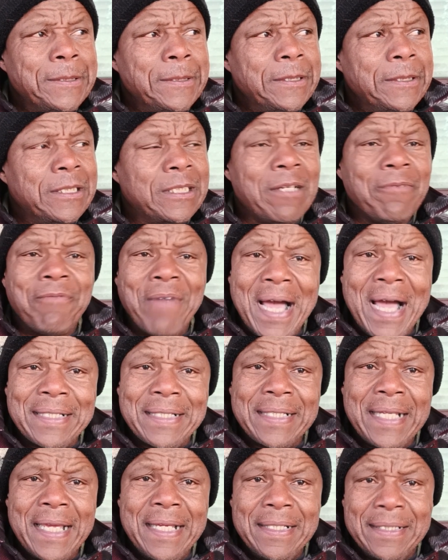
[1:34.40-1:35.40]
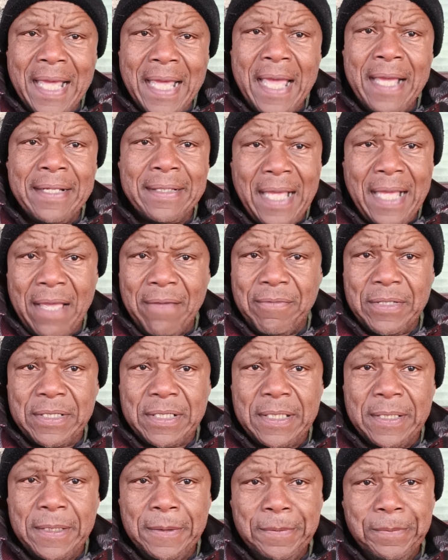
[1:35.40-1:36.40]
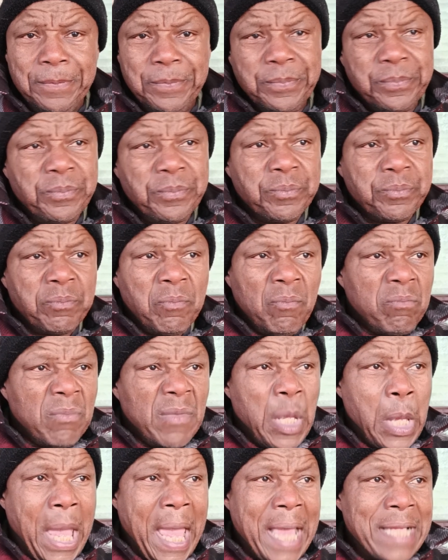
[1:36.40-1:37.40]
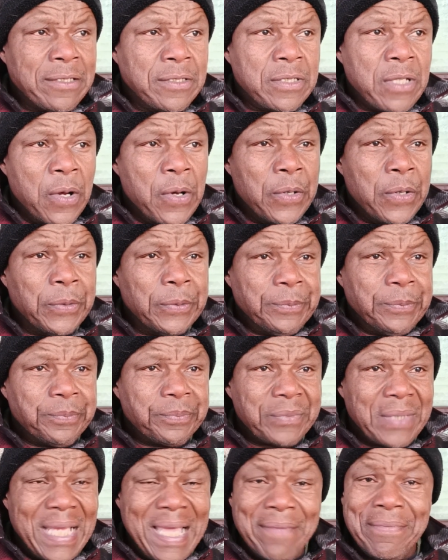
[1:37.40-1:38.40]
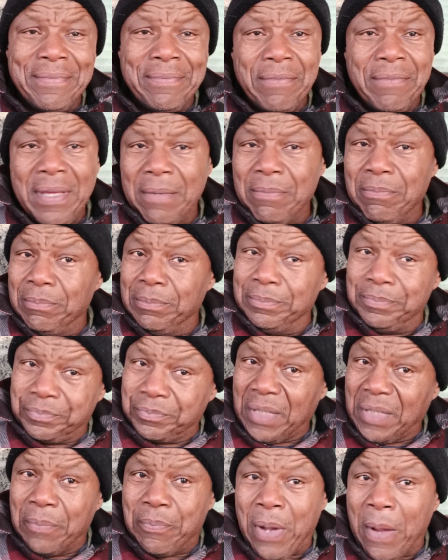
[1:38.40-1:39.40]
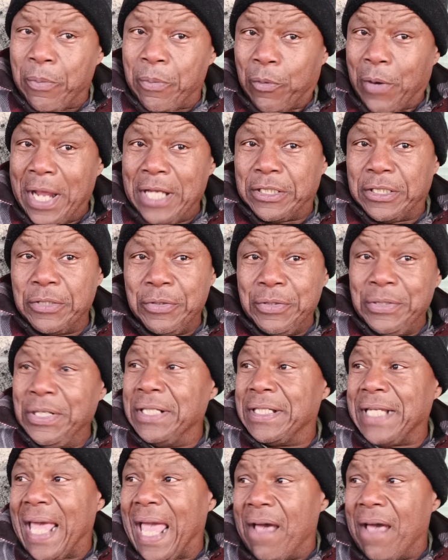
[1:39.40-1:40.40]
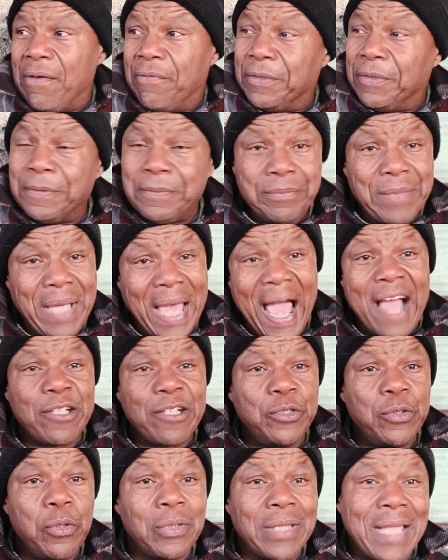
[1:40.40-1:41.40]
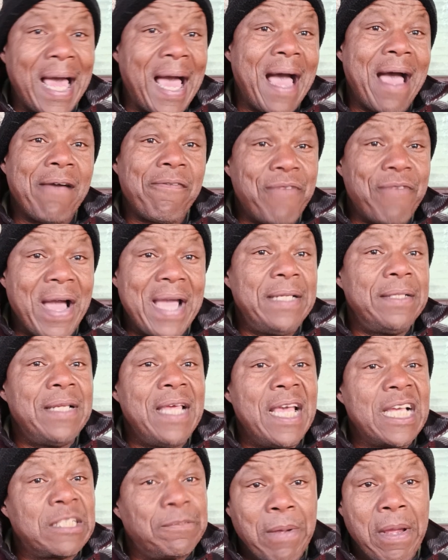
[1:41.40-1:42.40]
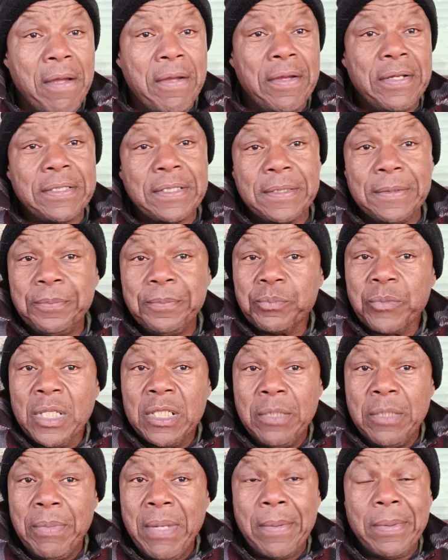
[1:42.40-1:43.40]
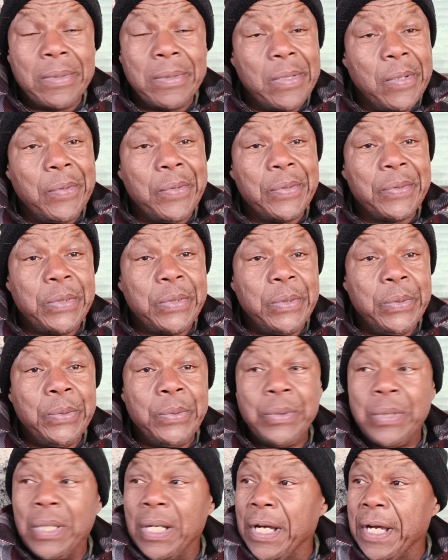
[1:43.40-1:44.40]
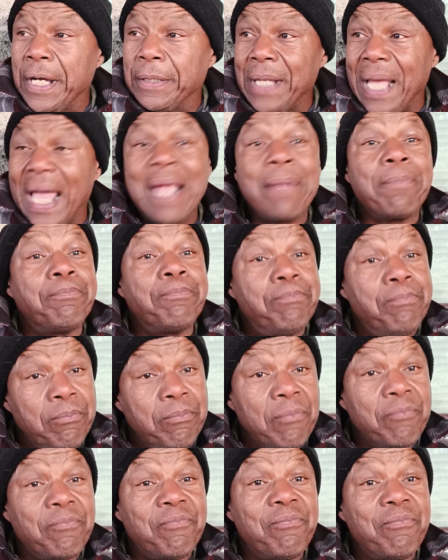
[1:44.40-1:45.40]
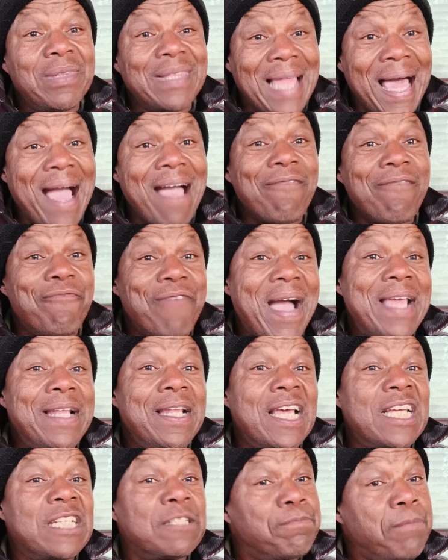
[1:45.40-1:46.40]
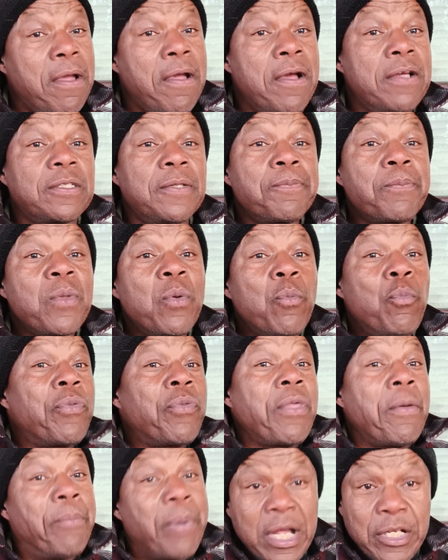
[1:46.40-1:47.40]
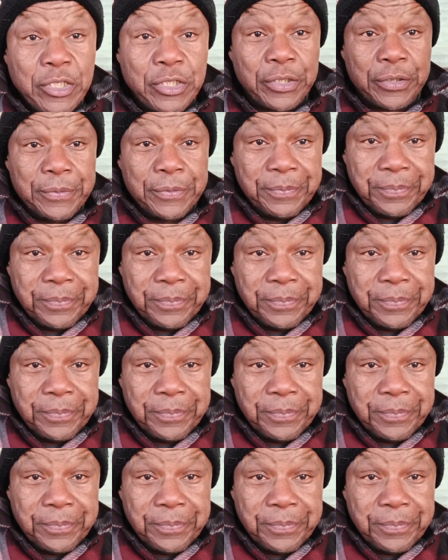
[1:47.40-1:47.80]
Gervonta Tank Davis. And so in preparation, you need to have actual live fight experience to be able to go into and live fight experience with a puncher.